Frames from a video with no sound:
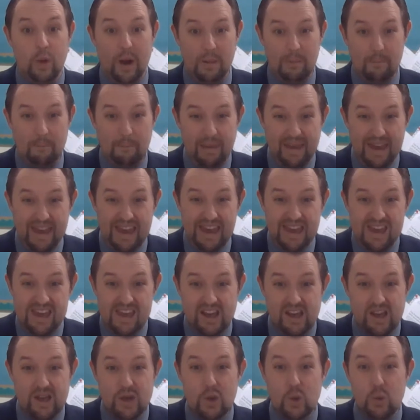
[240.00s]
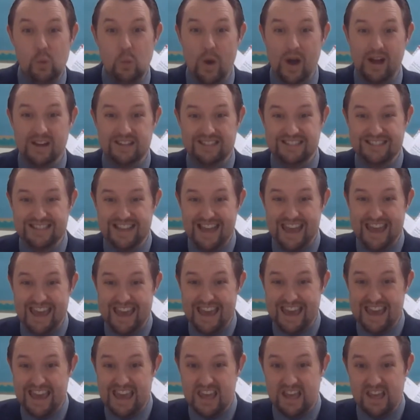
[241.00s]
1B,
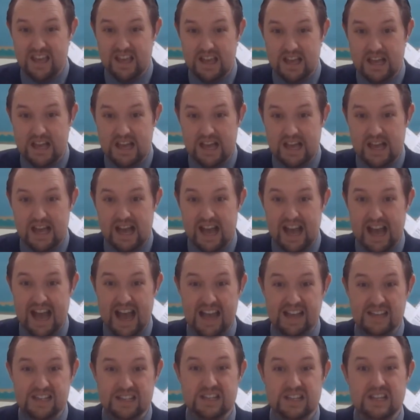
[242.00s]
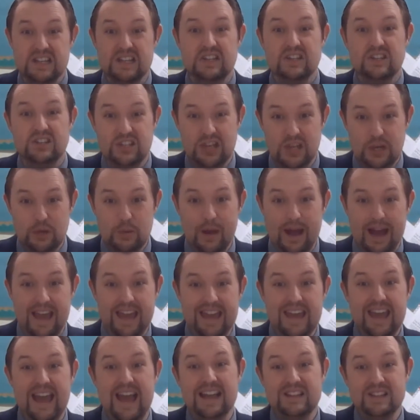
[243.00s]
1D, and
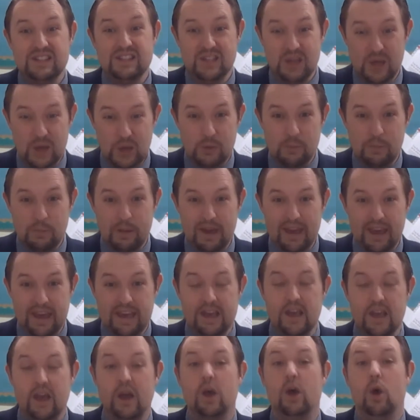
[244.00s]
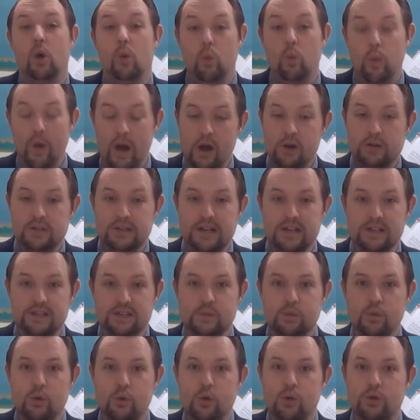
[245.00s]
2A and 2B. Well done
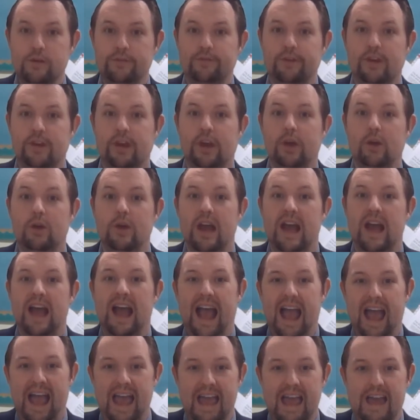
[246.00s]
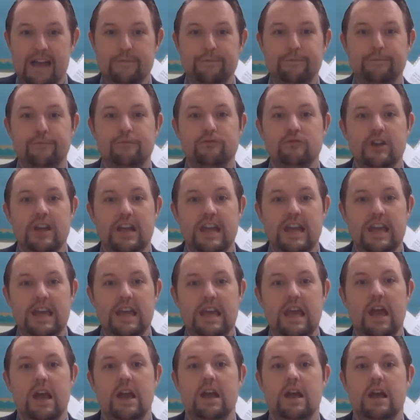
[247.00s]
to all of you.
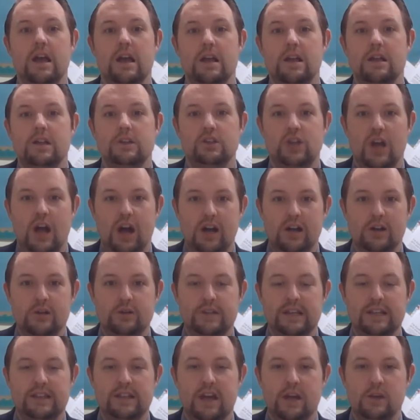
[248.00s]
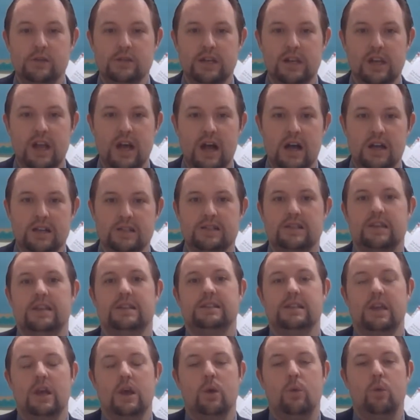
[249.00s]
Every child in those
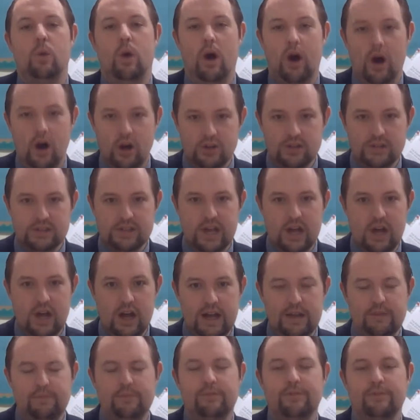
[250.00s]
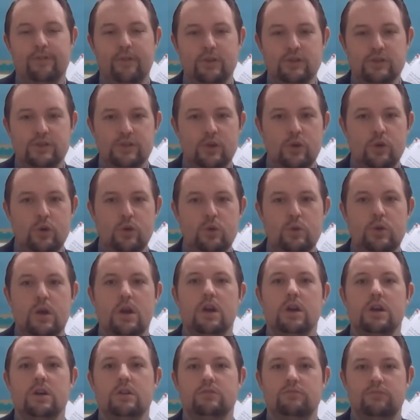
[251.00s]
classes were on time for school,
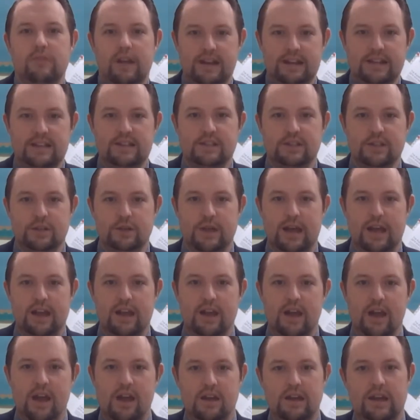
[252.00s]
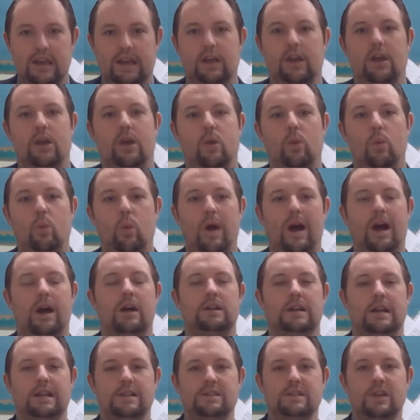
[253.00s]
ready to do their learning. Well
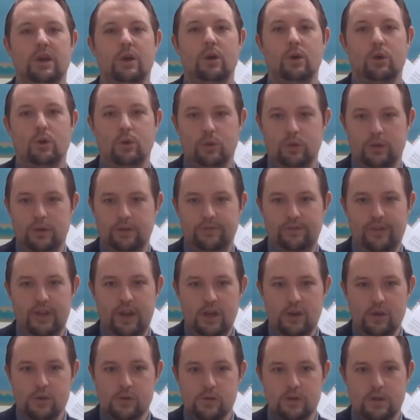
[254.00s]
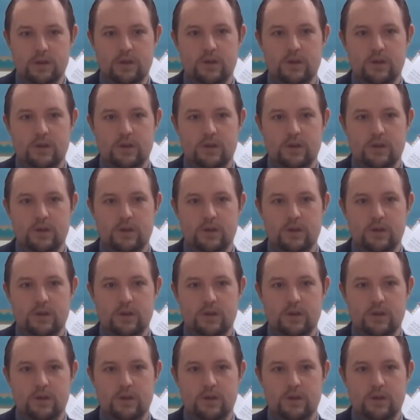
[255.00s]
done to all of you.